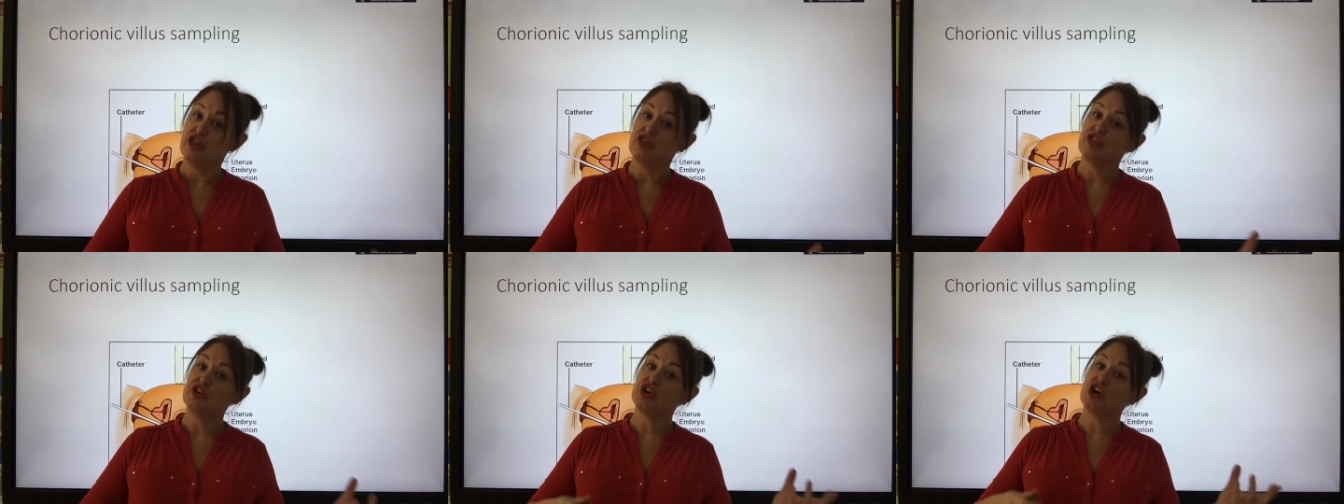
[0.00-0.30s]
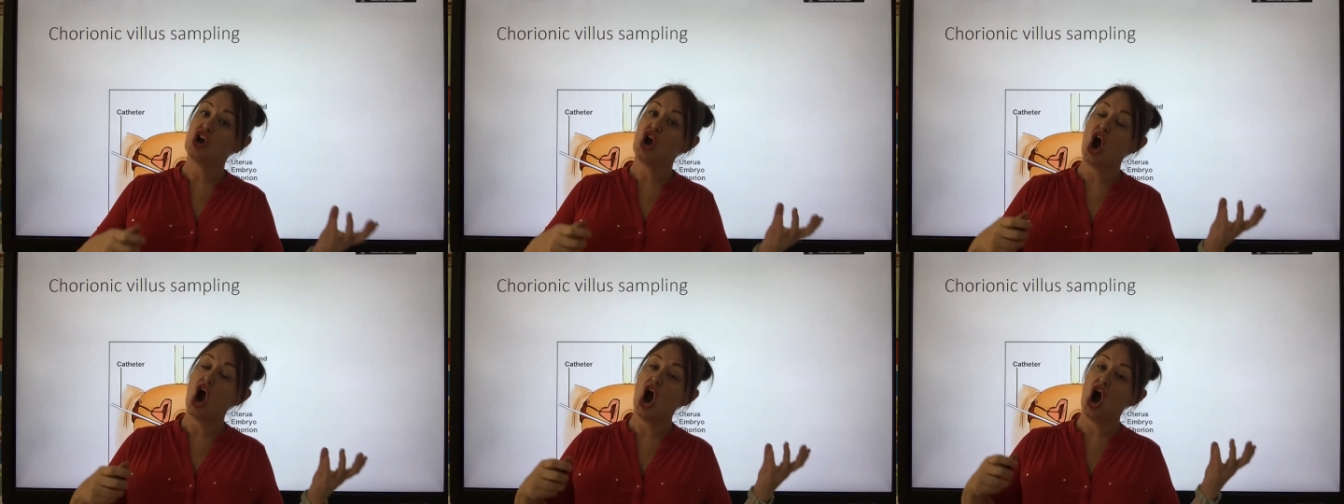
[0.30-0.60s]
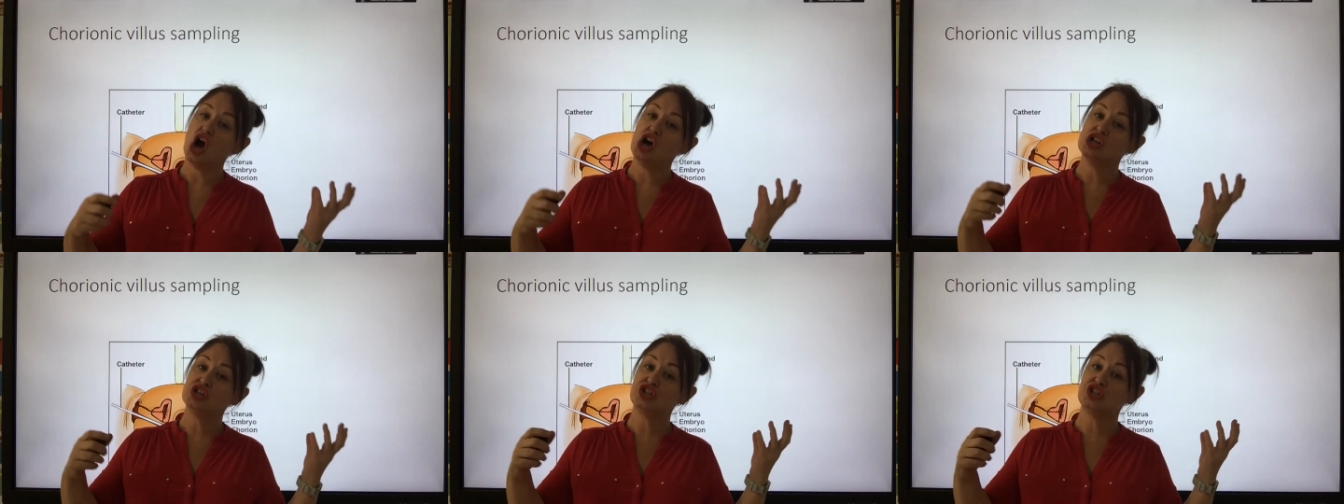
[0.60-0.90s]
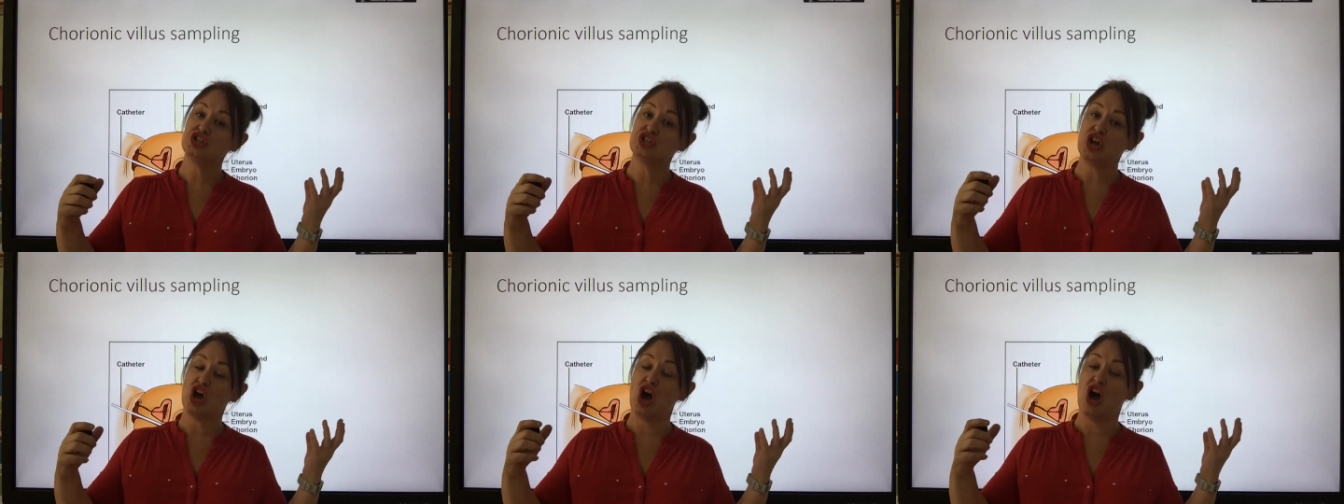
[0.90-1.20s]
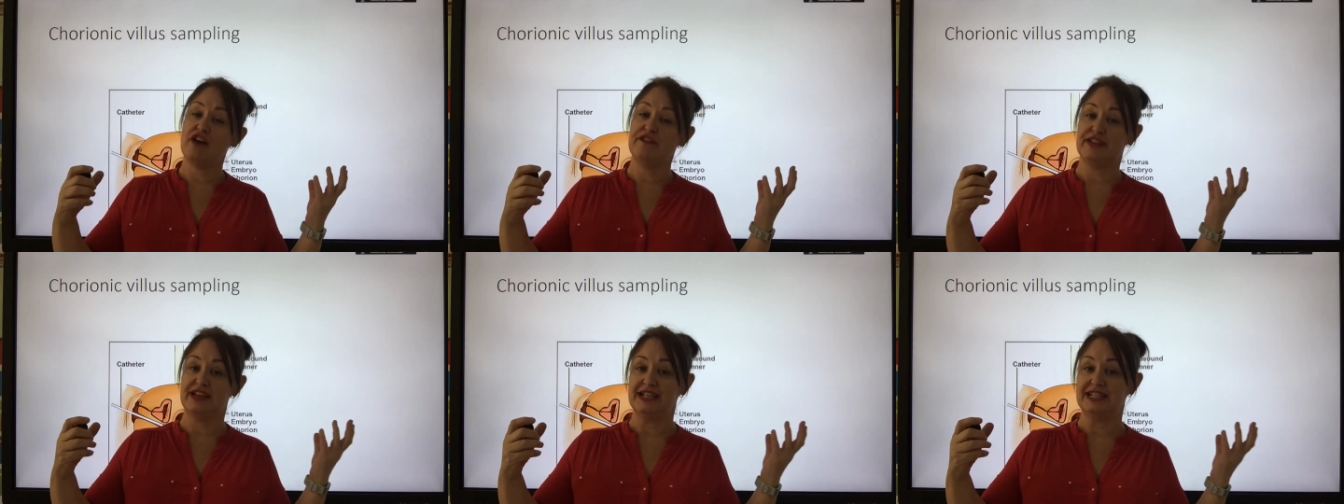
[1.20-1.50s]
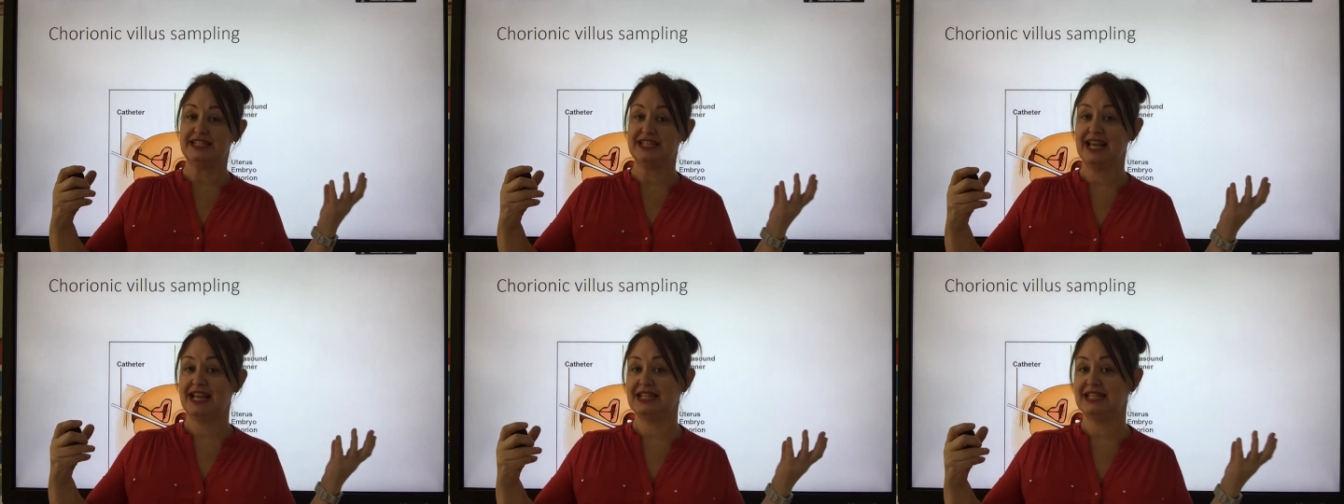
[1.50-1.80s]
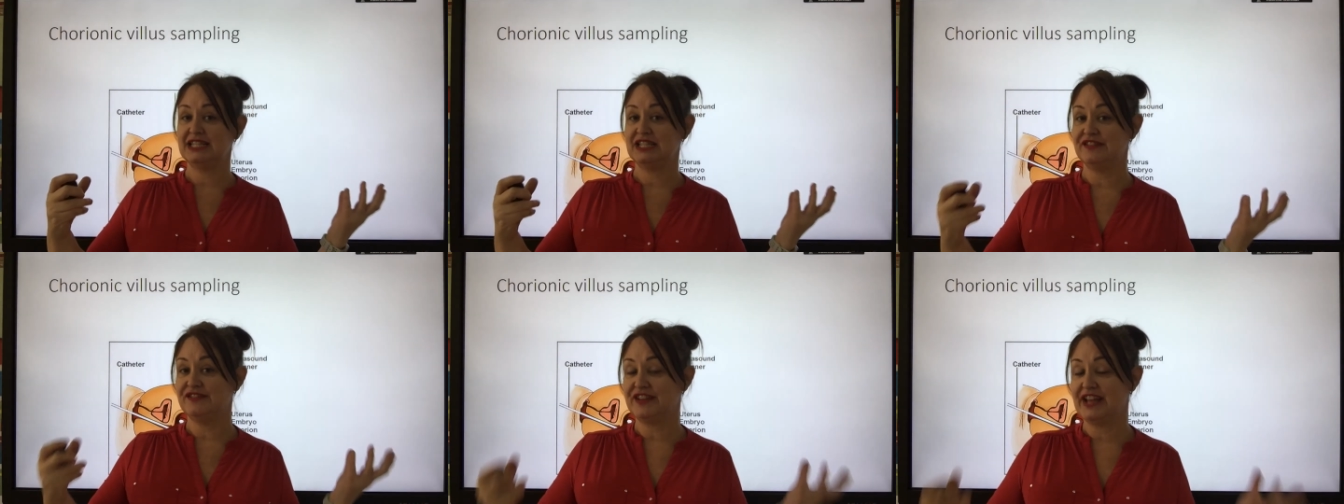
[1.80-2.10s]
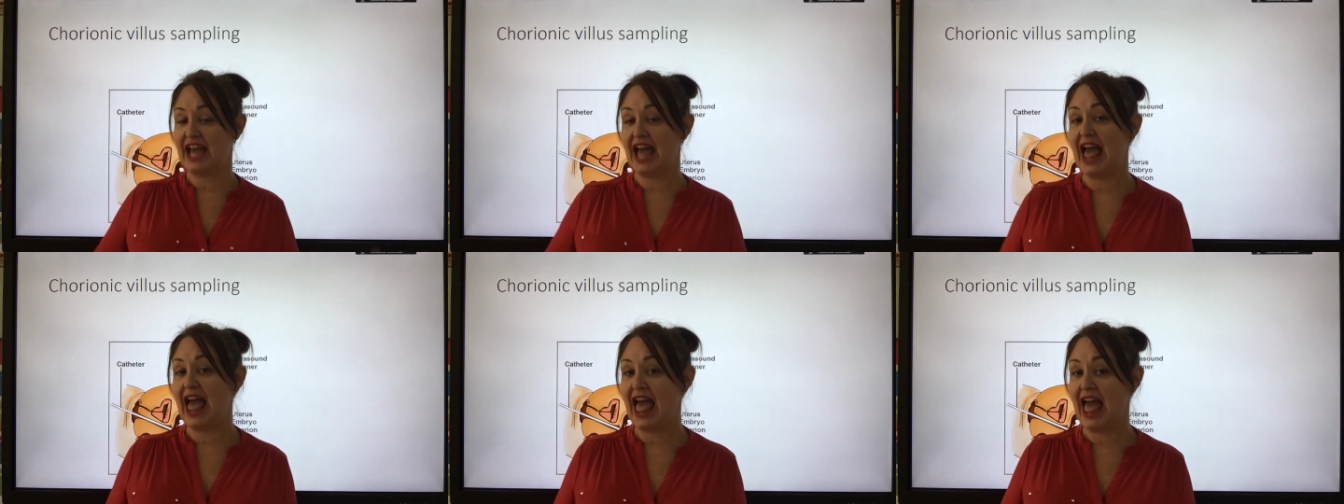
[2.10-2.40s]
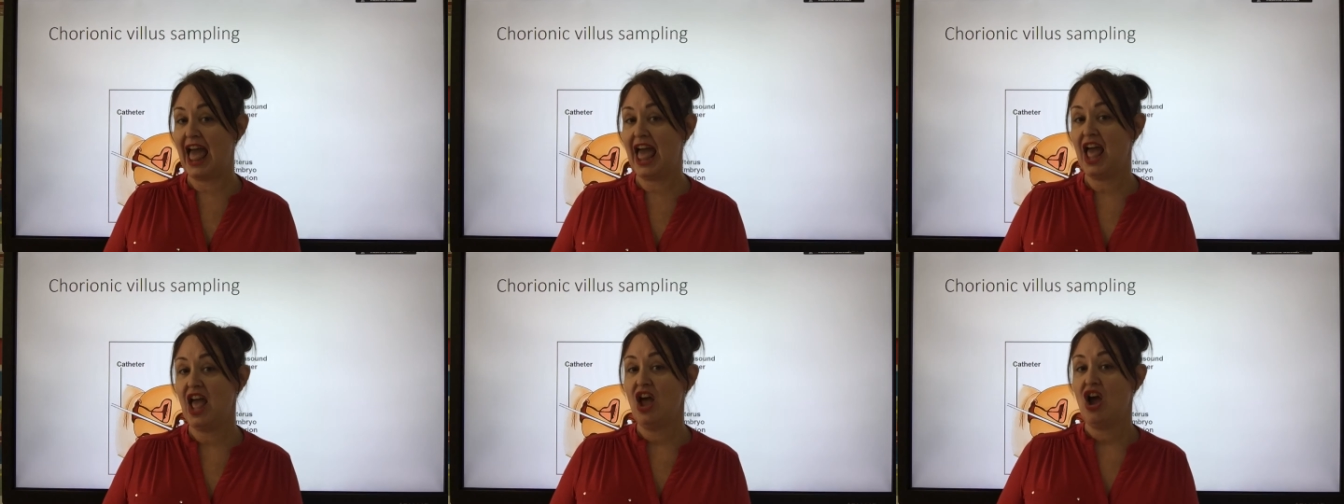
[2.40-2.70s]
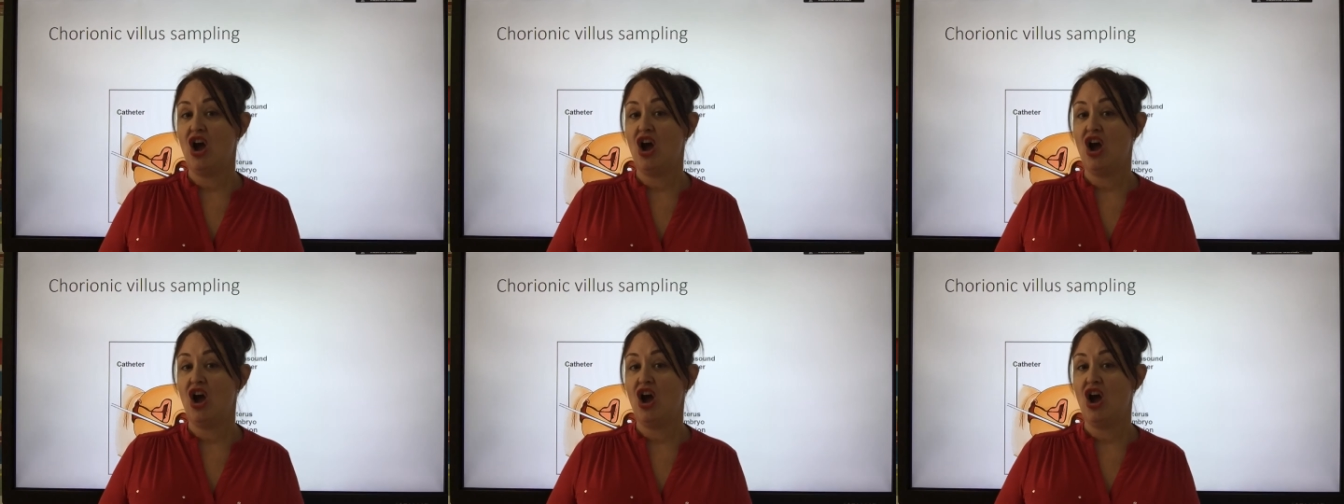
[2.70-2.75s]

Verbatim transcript: the cost of intensive care,